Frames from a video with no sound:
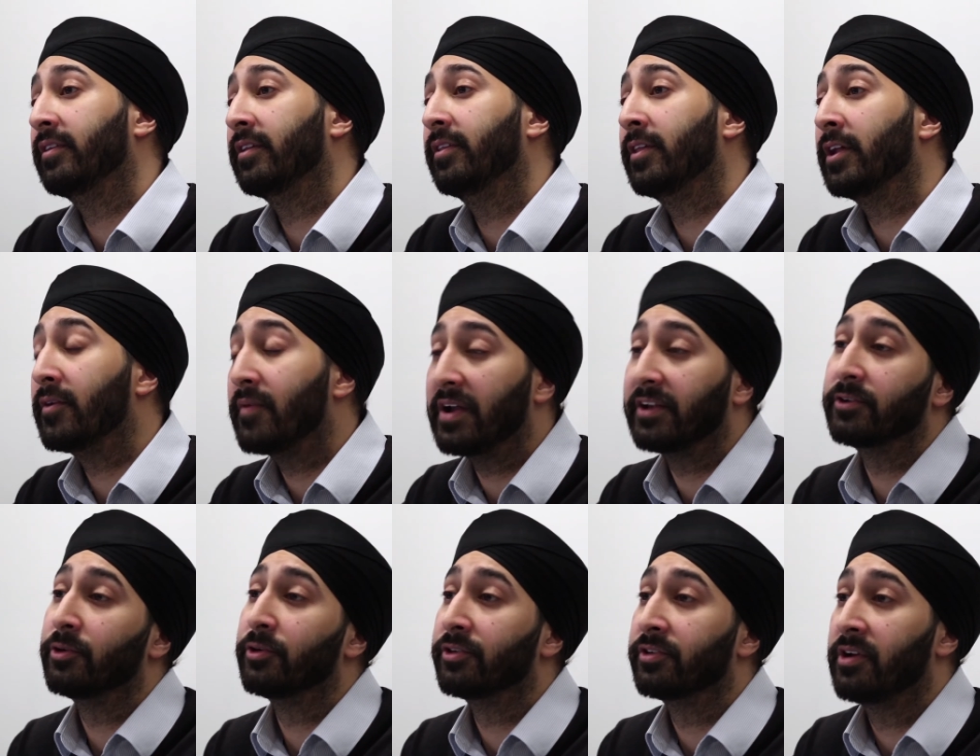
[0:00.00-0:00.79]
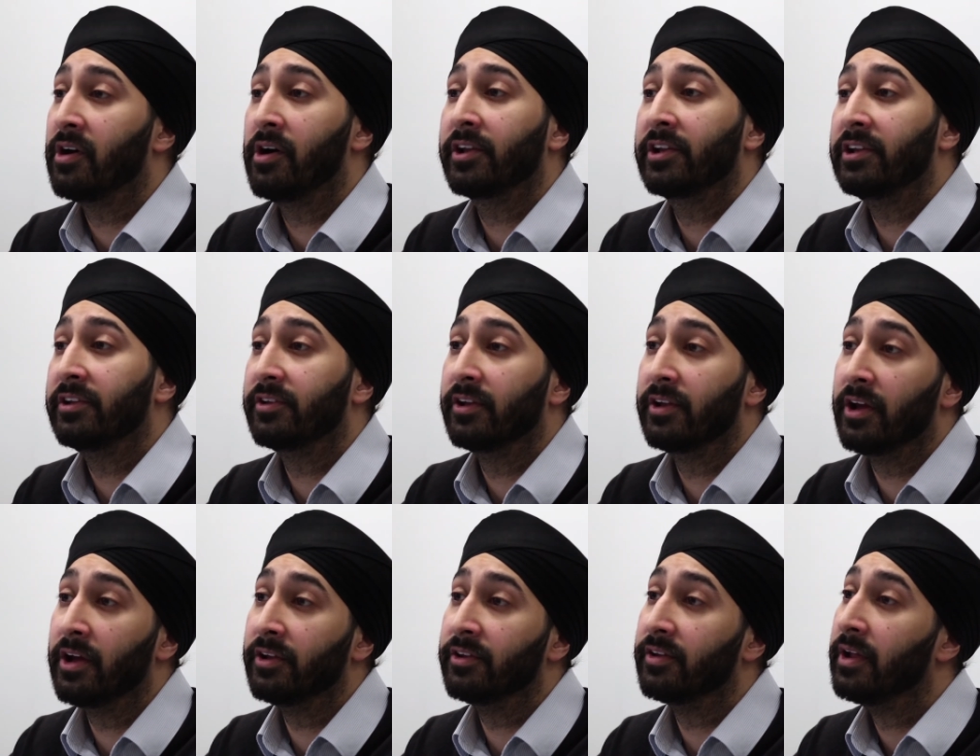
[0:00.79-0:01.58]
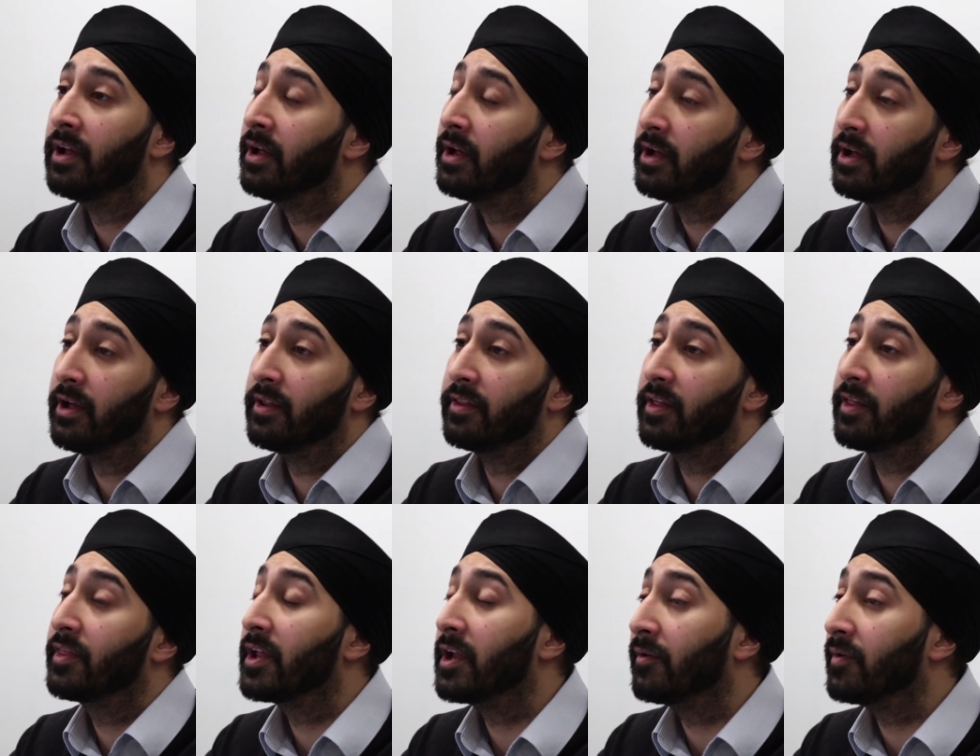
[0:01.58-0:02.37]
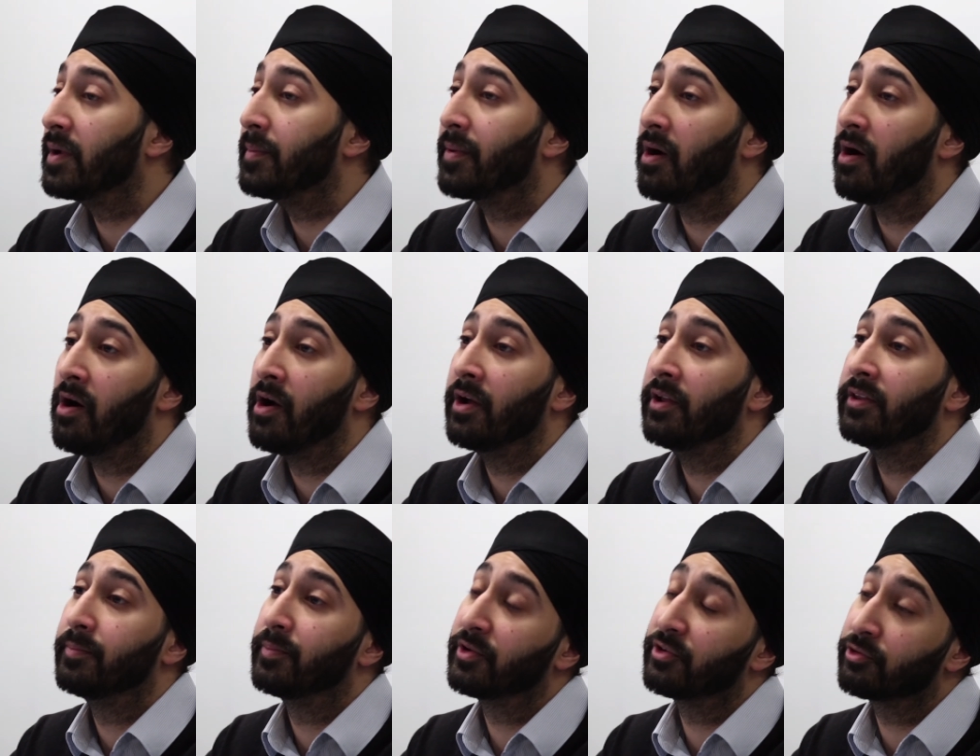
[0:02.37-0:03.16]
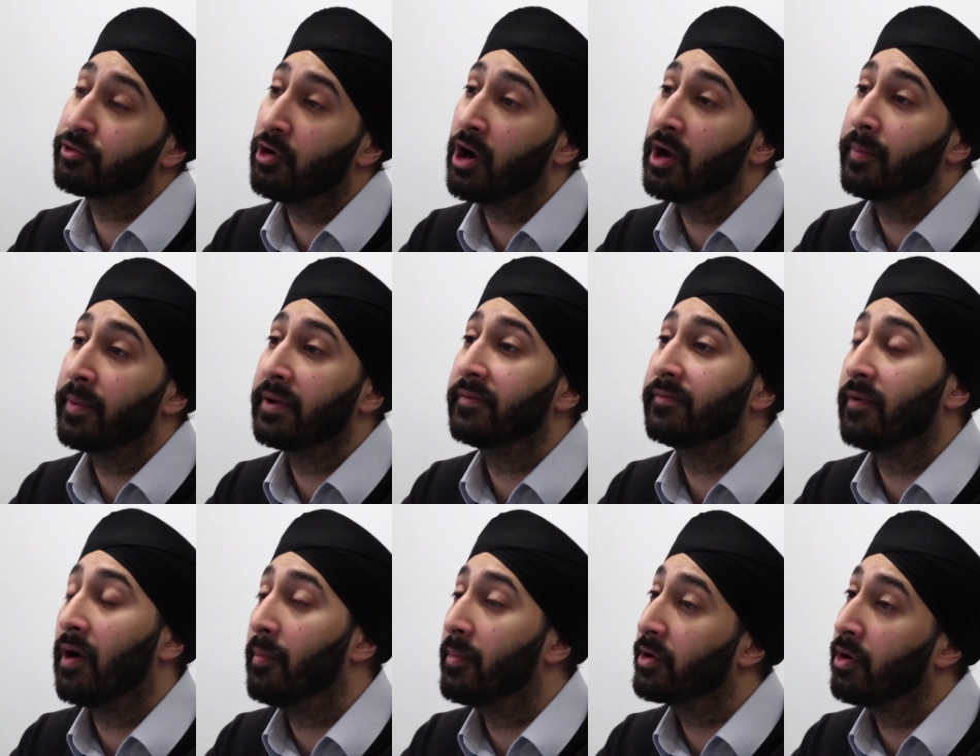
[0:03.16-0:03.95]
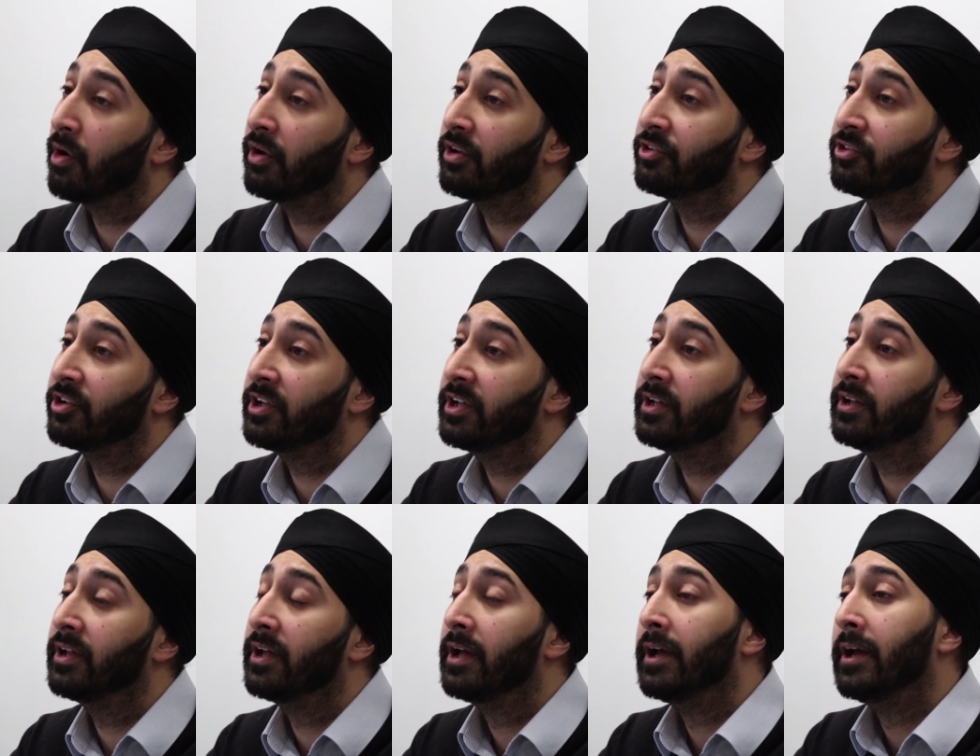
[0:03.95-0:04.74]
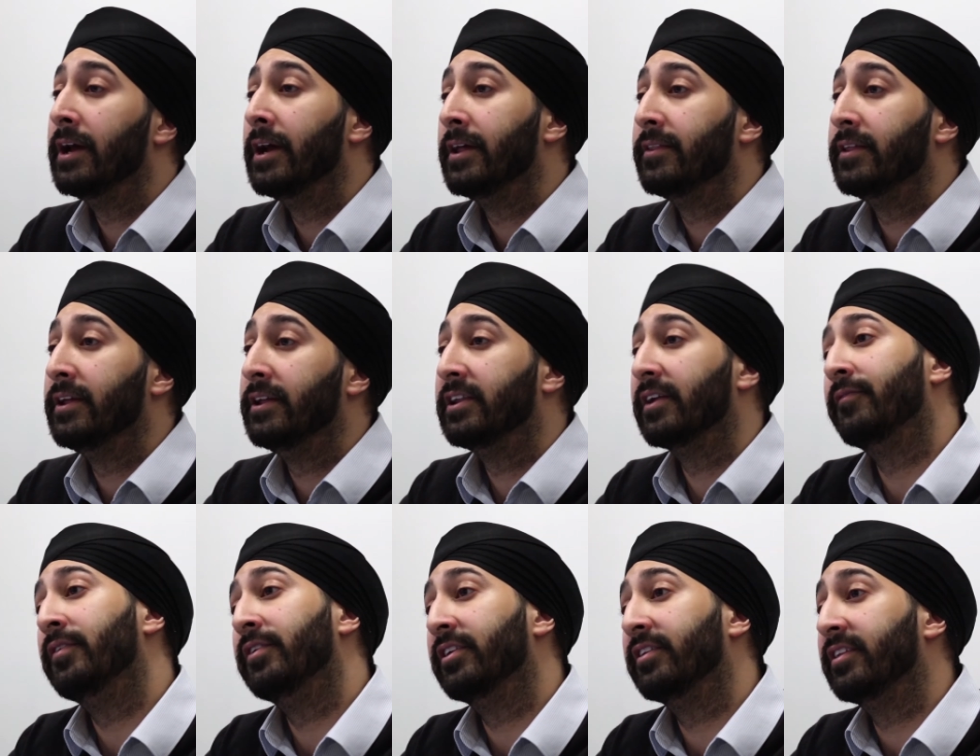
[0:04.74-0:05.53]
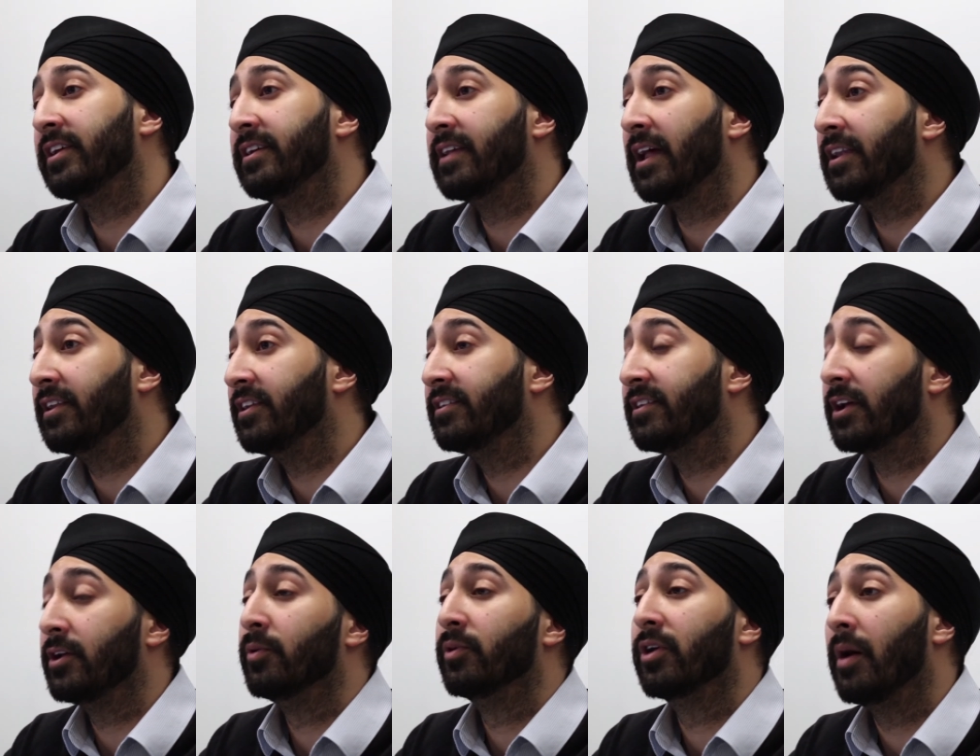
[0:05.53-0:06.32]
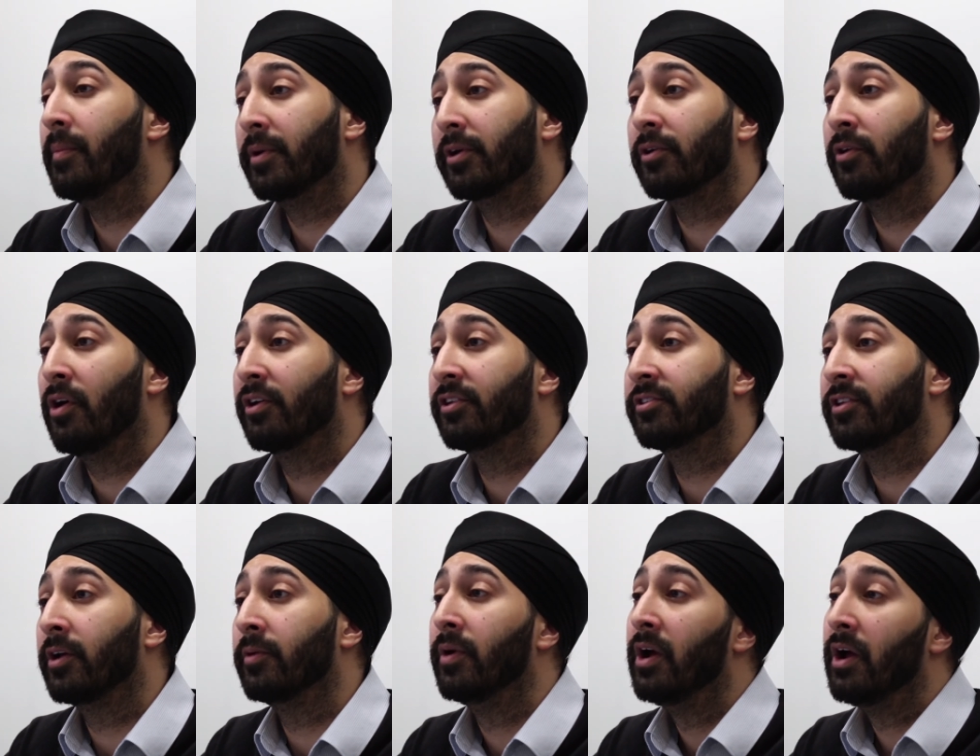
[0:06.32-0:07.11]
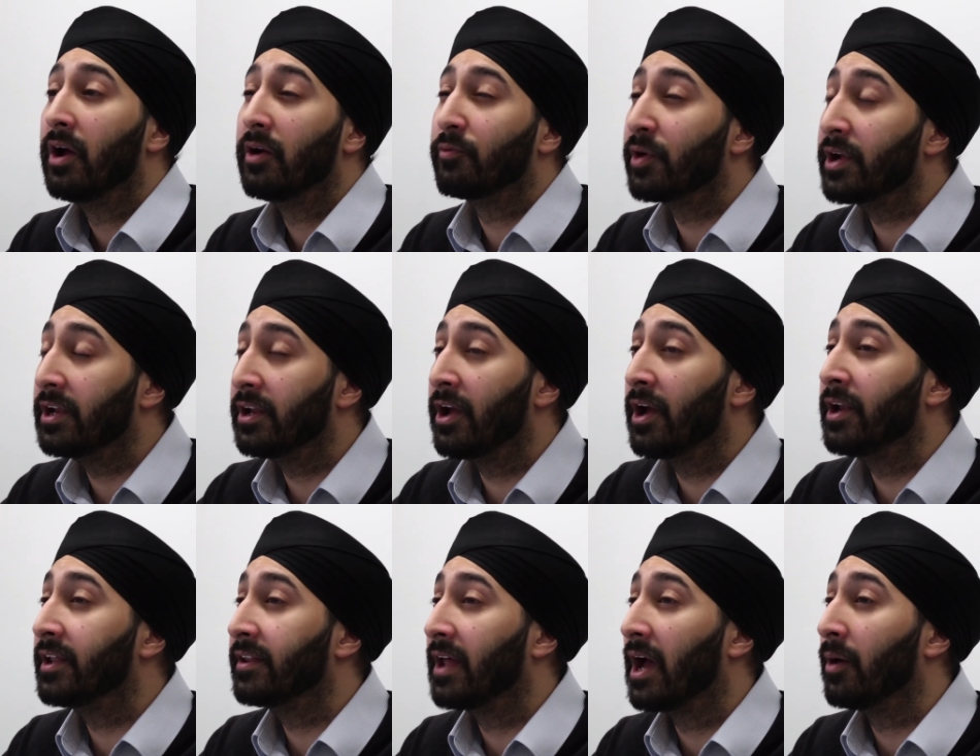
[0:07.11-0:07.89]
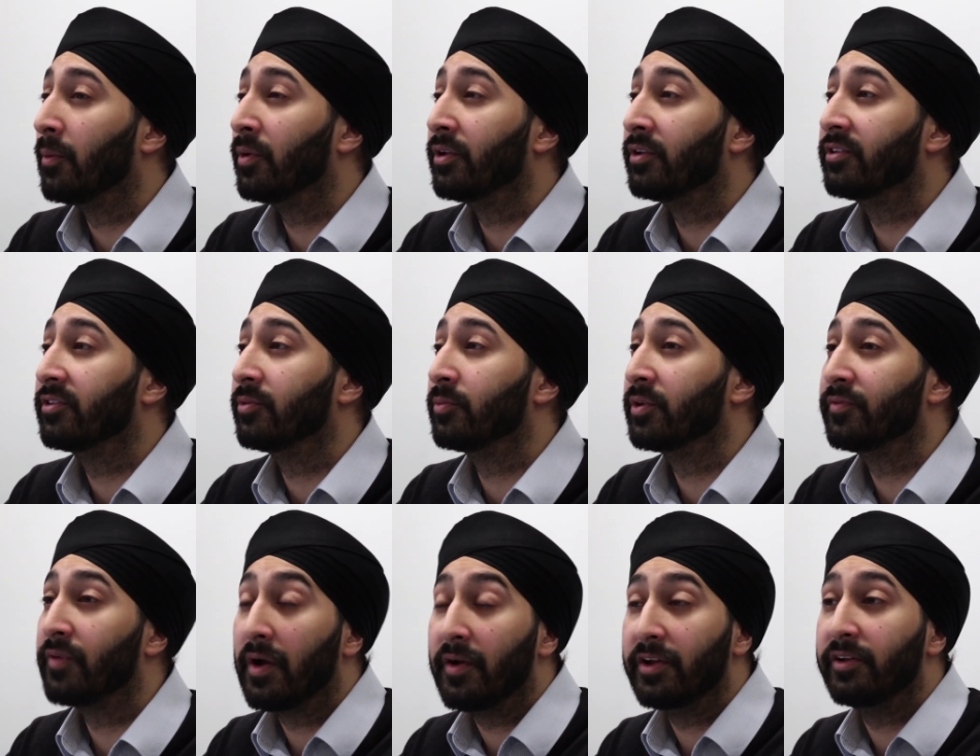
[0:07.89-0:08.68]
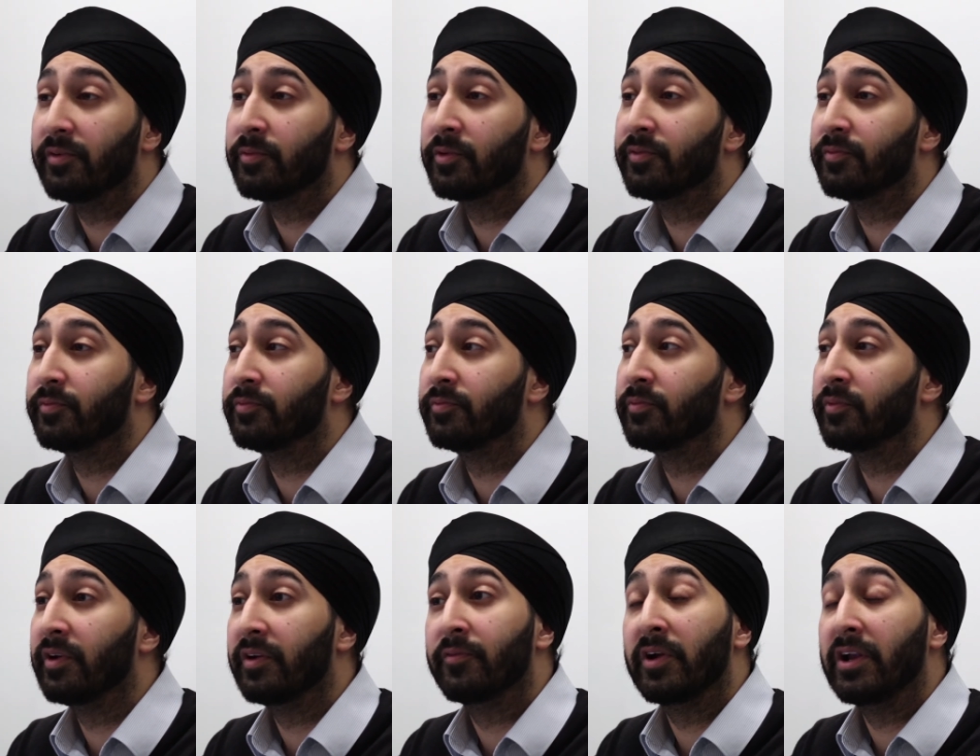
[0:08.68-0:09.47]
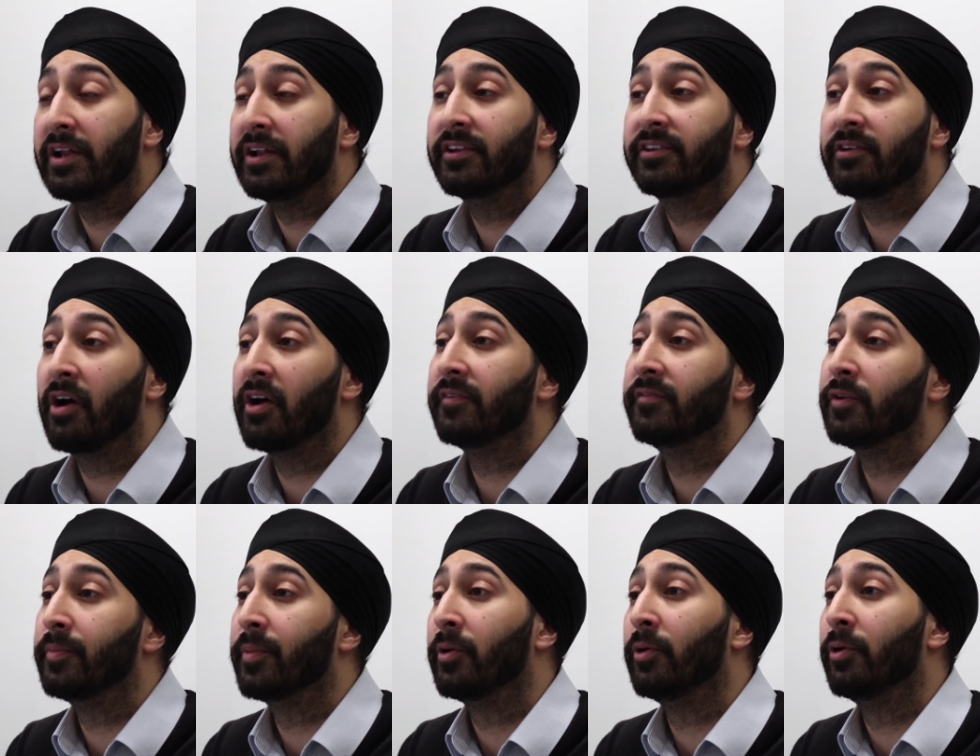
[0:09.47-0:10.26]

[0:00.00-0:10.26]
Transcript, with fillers: the theoretical side, you need to learn the theory behind the prescribing, pharmacology, the different disease entities that you'll come across. So relearning that was really insightful, but